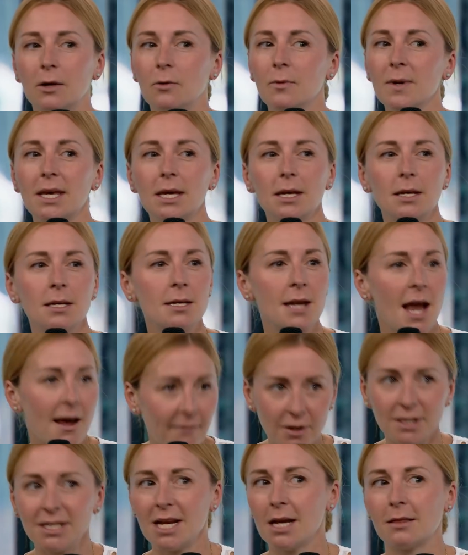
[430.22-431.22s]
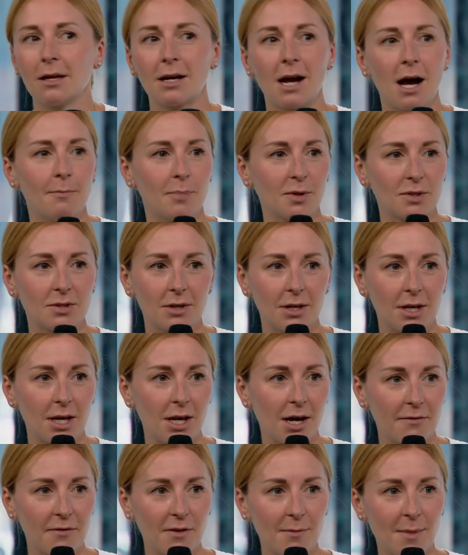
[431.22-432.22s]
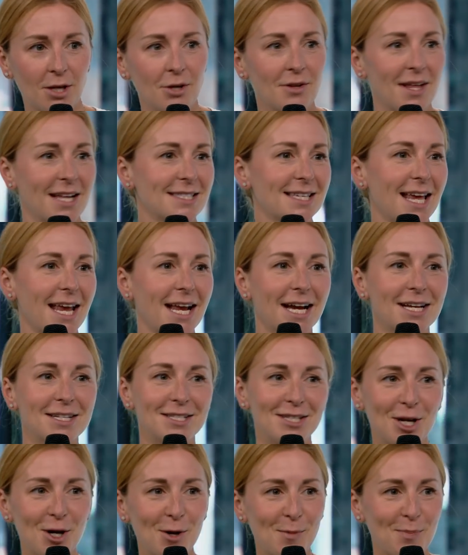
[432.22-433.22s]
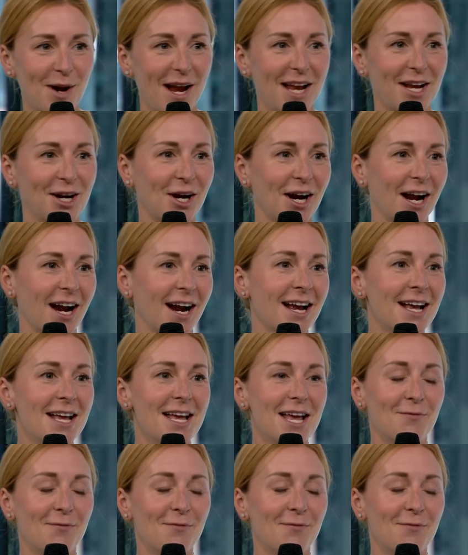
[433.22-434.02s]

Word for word: we can never take the compost cookie off the menu. That's a deal breaker.